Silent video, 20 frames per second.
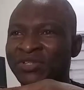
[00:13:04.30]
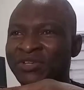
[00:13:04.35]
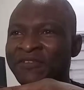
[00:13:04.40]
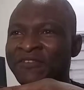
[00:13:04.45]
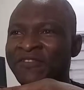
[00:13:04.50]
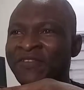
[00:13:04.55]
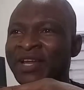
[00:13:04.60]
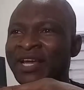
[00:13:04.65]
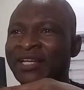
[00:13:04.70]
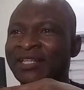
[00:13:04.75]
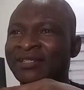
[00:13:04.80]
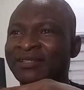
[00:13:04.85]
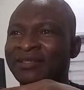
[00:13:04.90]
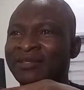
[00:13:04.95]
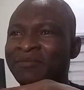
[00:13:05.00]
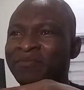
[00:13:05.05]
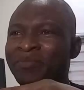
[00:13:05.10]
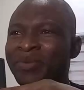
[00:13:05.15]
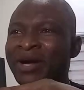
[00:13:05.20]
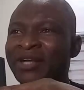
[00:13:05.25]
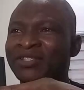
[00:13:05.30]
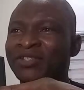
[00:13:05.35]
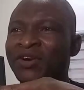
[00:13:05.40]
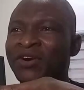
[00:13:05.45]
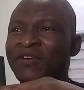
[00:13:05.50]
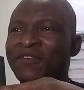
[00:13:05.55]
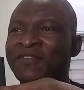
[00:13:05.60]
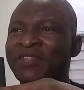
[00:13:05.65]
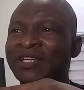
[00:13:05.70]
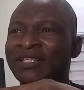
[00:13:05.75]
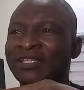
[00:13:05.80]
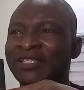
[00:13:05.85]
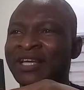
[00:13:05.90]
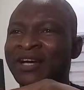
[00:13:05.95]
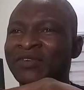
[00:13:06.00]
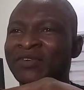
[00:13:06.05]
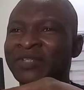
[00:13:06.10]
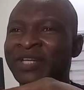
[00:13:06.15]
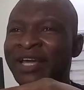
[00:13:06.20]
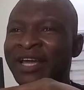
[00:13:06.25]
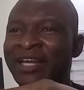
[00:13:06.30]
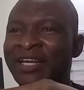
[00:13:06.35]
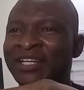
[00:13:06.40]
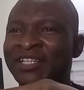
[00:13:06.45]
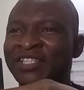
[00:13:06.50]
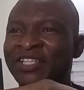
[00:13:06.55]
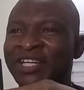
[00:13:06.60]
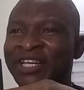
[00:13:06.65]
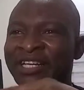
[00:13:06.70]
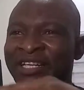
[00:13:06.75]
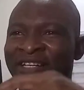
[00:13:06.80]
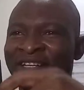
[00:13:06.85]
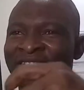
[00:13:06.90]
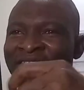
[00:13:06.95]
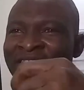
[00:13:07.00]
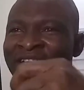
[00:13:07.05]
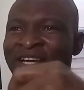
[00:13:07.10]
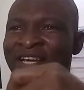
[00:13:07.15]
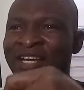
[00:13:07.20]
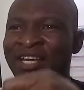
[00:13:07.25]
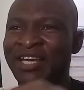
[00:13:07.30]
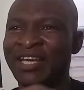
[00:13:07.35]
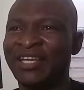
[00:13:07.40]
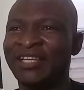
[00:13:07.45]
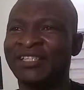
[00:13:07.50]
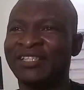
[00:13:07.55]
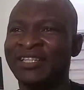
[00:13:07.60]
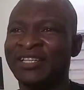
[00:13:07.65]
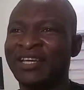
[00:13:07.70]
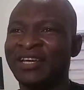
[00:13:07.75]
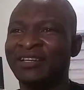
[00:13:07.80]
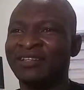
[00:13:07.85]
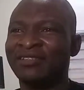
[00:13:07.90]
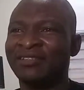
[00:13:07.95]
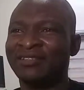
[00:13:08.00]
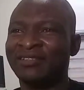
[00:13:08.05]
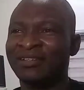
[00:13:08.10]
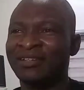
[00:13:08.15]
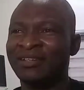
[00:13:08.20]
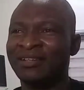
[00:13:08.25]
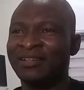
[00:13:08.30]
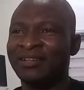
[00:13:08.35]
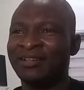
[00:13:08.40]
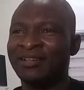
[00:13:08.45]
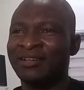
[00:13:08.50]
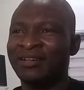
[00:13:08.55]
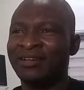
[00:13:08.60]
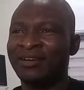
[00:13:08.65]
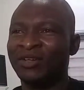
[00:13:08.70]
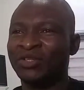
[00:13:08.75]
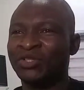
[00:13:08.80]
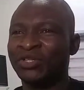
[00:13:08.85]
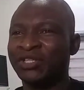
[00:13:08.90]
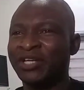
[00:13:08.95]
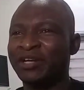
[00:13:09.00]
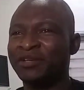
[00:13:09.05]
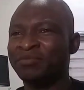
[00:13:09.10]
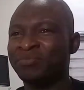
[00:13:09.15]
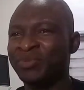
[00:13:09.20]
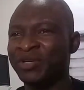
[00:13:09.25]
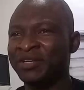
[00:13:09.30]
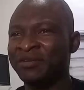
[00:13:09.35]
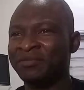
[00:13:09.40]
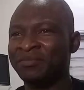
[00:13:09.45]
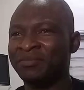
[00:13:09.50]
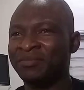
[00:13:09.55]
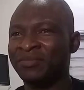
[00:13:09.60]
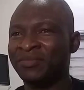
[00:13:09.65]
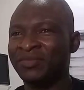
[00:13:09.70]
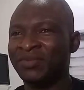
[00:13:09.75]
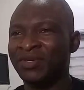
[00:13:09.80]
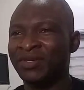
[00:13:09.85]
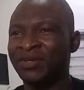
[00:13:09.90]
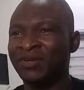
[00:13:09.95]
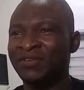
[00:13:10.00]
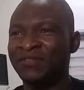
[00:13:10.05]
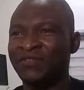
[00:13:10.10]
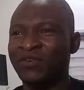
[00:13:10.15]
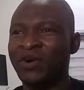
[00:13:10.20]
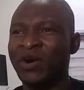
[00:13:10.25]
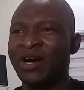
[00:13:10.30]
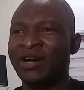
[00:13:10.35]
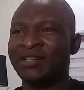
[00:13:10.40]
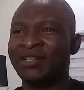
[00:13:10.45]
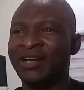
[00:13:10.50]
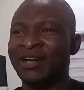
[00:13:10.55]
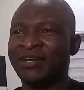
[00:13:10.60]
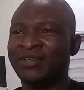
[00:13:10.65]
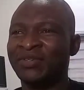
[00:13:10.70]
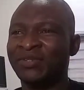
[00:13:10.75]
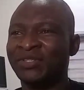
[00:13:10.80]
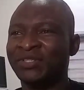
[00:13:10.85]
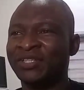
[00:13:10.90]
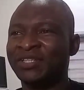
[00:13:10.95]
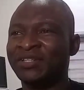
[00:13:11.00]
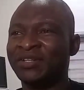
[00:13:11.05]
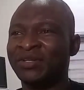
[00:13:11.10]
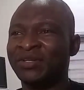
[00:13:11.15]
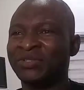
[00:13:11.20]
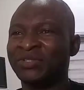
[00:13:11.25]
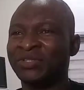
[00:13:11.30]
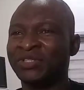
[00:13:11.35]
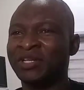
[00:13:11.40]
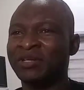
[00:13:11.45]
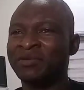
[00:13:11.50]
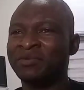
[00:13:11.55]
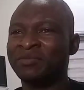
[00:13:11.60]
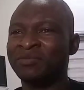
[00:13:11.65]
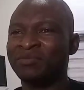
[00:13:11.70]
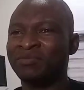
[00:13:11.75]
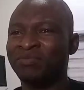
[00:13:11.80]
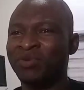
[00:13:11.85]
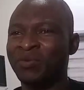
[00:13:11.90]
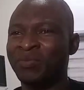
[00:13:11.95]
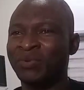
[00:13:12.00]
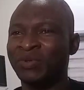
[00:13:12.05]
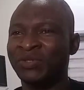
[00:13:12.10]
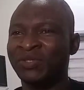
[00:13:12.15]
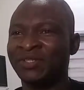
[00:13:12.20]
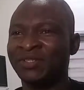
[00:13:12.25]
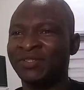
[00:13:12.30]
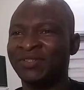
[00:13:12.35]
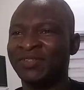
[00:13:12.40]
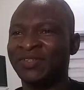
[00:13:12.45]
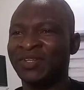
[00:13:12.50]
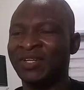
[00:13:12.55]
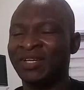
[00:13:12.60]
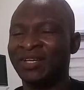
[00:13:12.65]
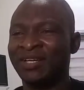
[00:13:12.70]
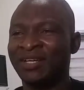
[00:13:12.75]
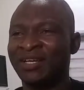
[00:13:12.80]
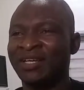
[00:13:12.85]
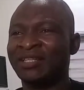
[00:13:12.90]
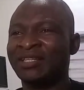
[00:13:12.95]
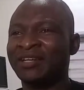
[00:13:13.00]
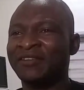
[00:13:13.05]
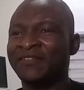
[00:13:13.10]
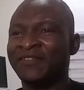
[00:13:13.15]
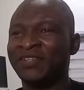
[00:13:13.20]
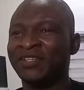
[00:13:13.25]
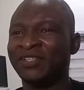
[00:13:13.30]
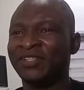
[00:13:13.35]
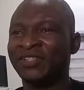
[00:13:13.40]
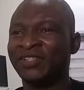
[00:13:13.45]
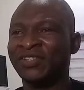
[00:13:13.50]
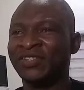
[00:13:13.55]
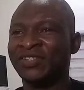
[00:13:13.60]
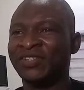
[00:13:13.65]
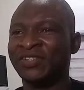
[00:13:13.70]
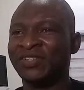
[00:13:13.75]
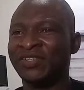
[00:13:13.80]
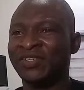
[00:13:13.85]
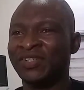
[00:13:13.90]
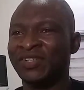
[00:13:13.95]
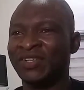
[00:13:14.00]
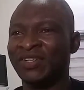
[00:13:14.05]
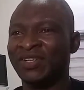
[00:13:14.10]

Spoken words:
reflect part of the sound energy in incident ultrasound beam. For diagnostic ultrasound purposes, interfaces